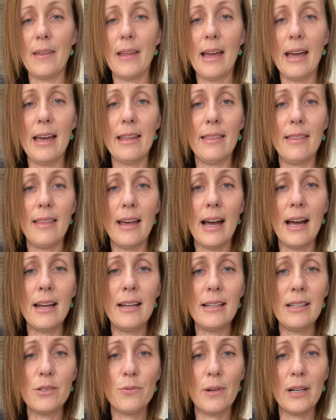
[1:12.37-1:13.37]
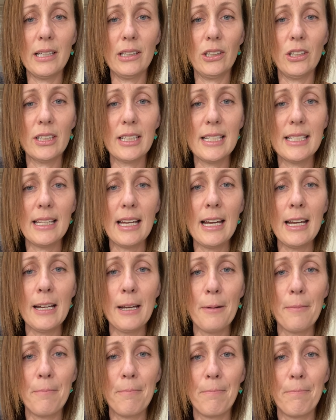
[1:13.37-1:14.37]
And that is what it looks
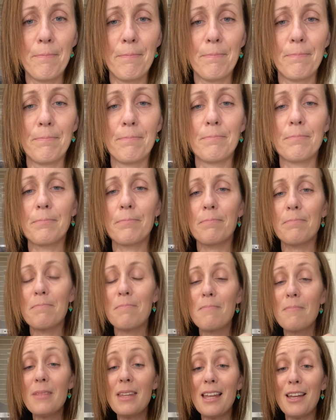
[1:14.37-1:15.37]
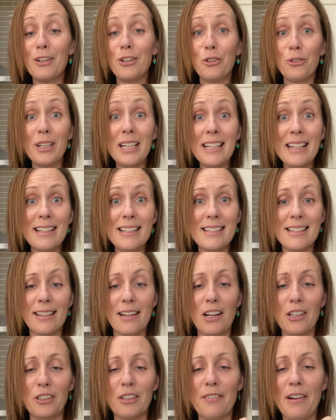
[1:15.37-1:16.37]
like. Green is the
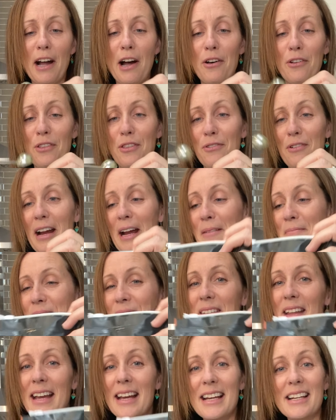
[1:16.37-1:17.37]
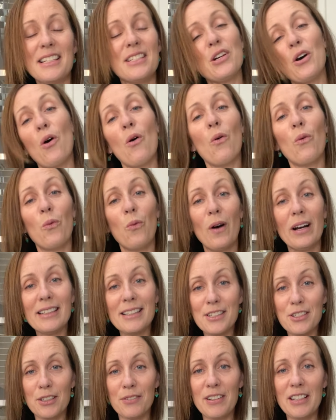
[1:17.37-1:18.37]
color of health, right? So
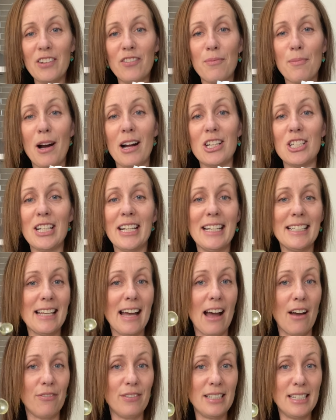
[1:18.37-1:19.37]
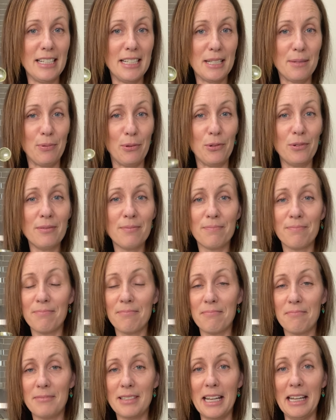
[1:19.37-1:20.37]
one serving of matcha is half a teaspoon
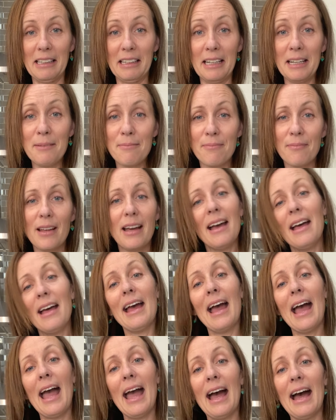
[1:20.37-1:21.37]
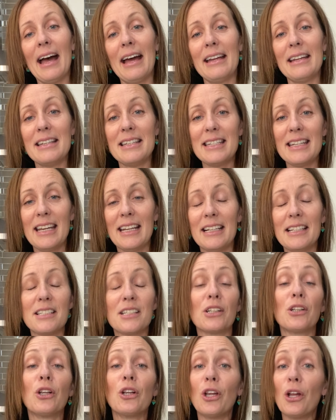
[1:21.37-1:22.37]
daily, and it is
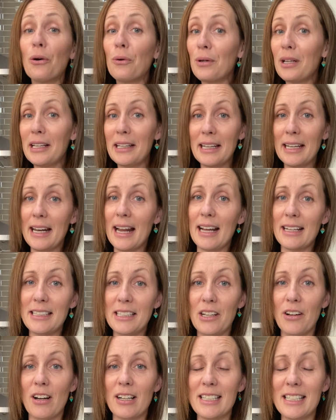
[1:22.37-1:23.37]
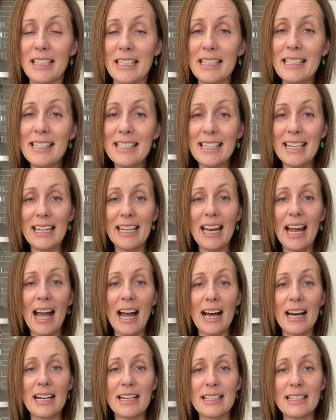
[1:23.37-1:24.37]
loaded in antioxidants. It
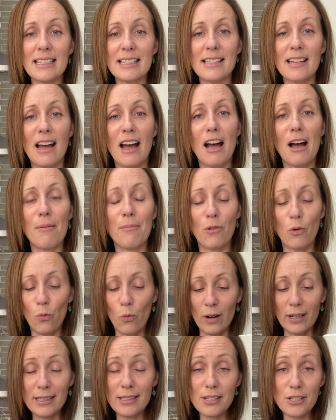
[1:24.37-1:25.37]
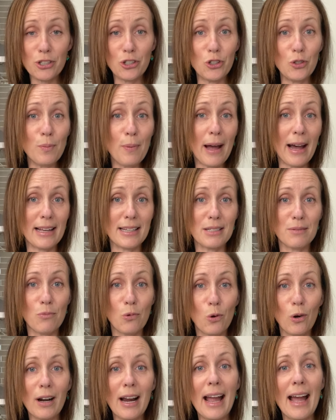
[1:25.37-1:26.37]
has, one scoop has
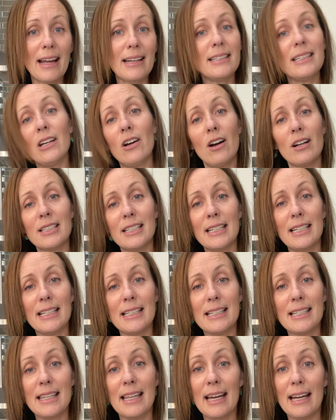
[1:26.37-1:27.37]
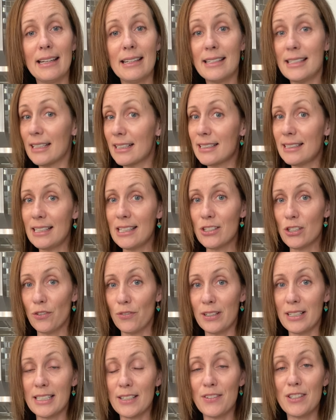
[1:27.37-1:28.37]
more antioxidants than 60
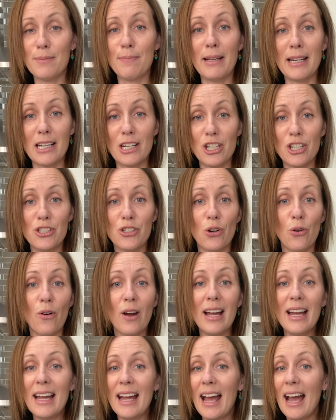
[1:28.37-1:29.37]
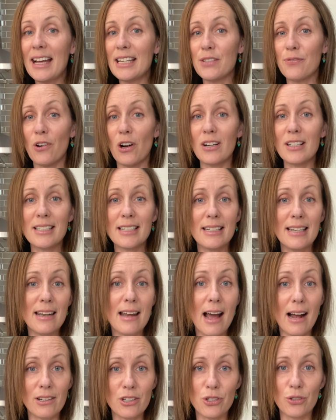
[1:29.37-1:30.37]
servings of spinach. So as far as a
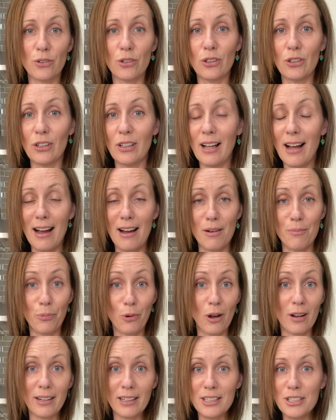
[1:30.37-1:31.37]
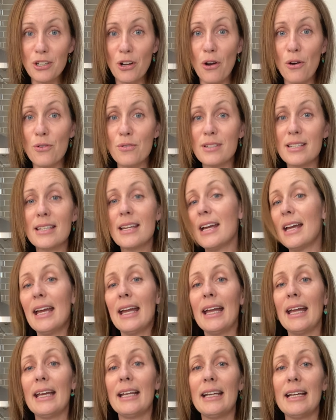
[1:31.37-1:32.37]
natural product goes,
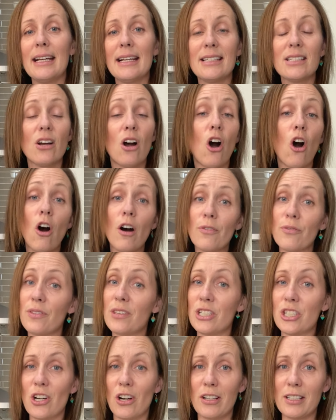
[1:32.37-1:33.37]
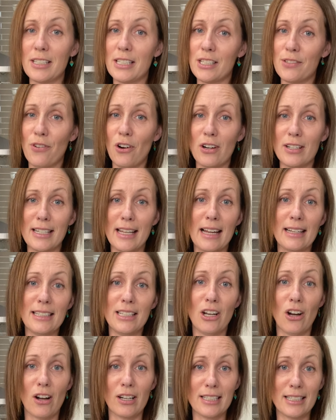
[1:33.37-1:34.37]
it is off the charts as far as
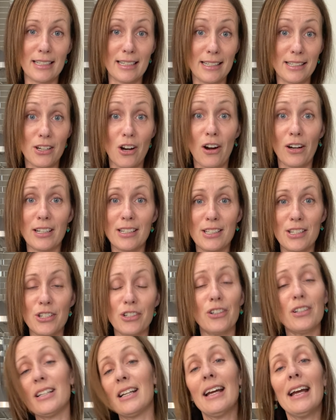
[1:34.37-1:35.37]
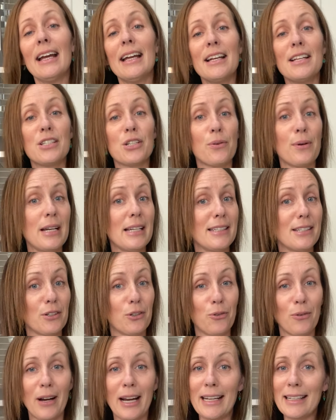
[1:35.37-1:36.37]
antioxidants are concerned. So it's a
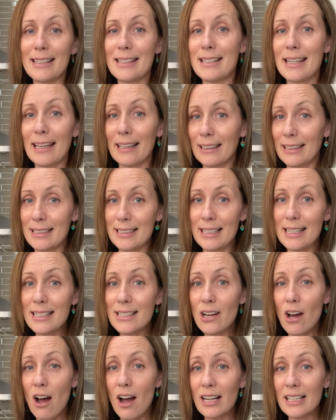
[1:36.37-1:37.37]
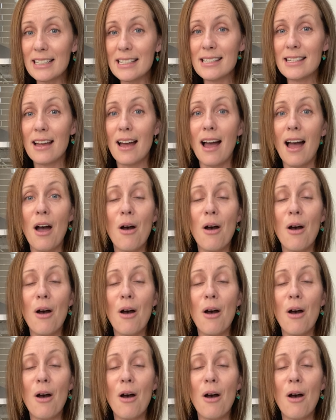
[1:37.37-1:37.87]
great daily detox.